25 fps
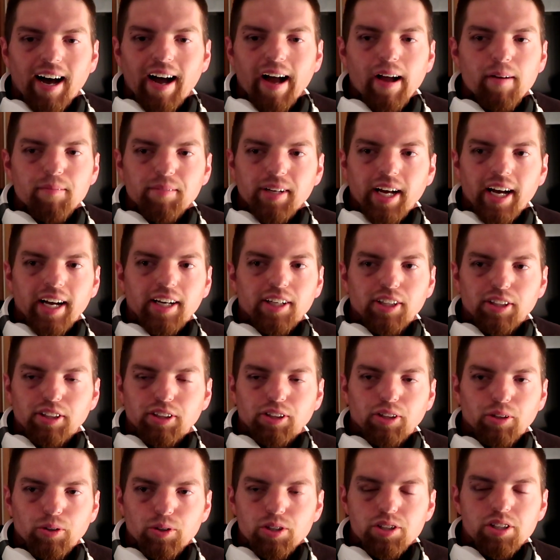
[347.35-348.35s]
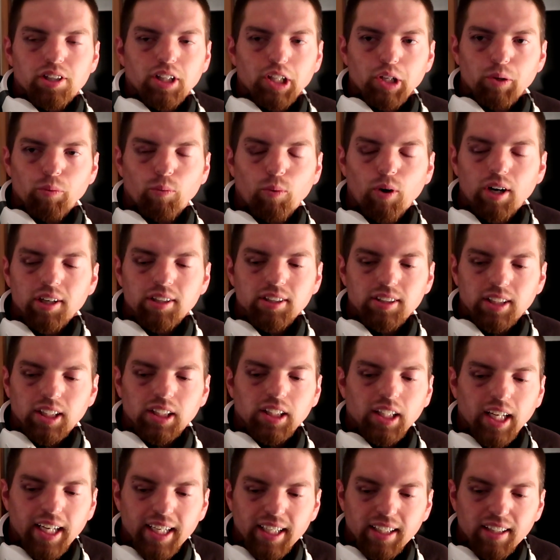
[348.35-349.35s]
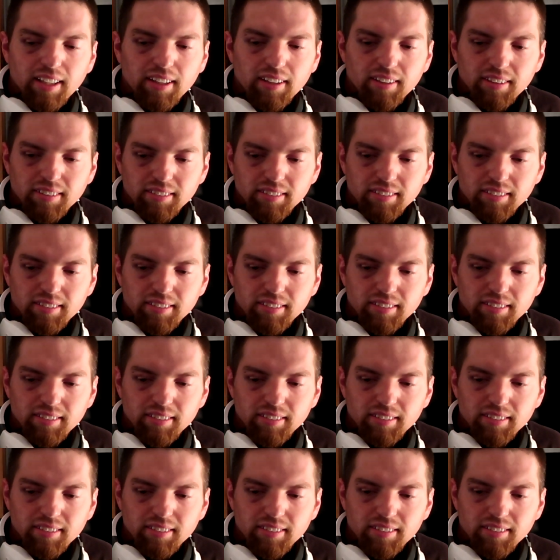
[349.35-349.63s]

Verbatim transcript: I'm not usually one to like,